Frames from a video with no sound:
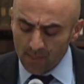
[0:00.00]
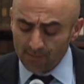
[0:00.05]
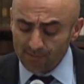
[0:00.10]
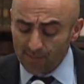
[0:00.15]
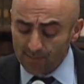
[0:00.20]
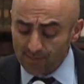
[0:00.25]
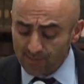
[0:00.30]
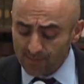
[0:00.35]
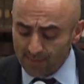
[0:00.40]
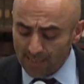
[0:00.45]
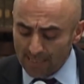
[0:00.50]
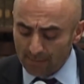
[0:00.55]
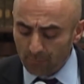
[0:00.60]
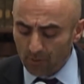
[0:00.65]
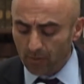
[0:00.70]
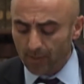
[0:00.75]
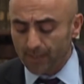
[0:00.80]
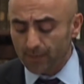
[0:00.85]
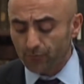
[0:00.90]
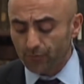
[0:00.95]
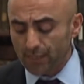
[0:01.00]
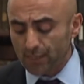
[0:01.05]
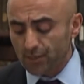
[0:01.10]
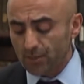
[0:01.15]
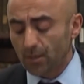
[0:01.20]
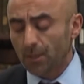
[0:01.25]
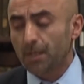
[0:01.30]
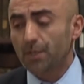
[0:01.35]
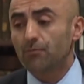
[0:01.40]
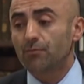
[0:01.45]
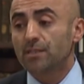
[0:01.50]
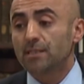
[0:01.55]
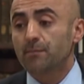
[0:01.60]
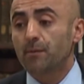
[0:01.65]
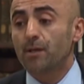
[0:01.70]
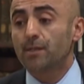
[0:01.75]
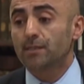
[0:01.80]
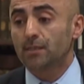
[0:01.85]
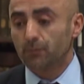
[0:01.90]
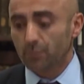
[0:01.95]
as a stable and regionally
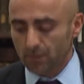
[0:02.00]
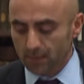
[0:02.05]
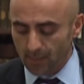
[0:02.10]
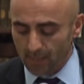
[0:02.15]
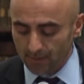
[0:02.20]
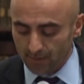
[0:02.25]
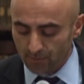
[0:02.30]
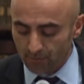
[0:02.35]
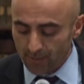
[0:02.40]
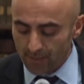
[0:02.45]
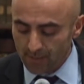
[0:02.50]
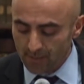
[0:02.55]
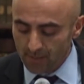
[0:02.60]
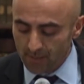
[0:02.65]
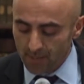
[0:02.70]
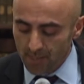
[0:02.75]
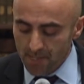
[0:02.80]
responsible country,